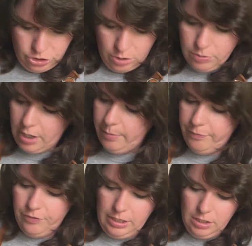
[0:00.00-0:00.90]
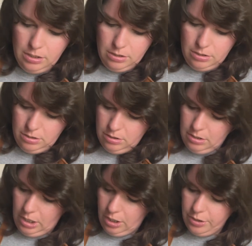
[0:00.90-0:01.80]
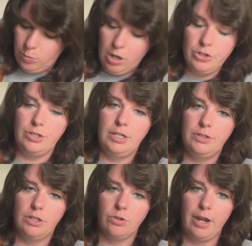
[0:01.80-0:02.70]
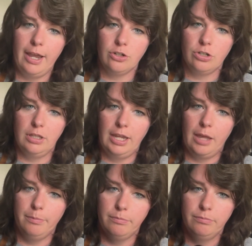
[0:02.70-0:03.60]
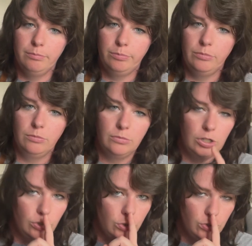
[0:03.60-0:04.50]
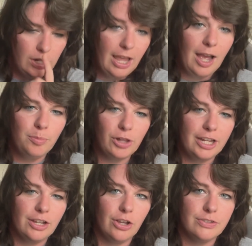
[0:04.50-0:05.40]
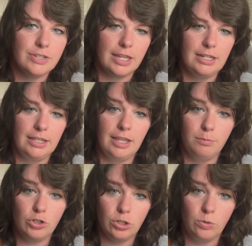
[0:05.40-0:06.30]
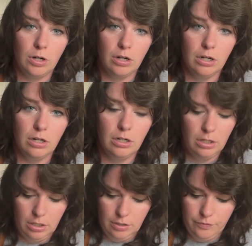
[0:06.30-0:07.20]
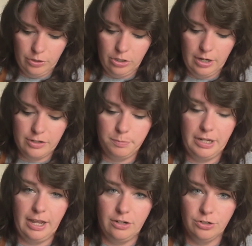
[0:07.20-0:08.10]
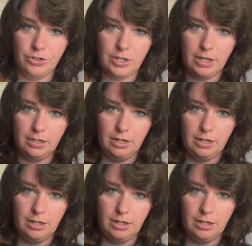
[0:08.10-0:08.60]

comfy. I already washed these. These are actually, I'm planning on sending them to her for her husband and her son